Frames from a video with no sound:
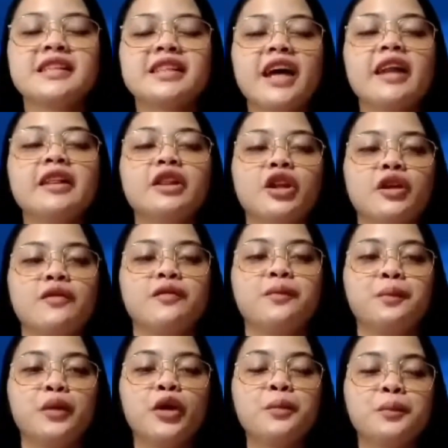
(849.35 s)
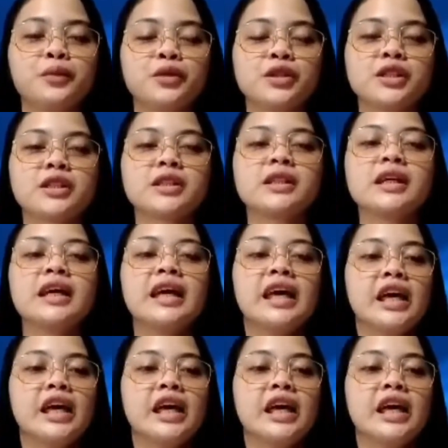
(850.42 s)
incentive purpose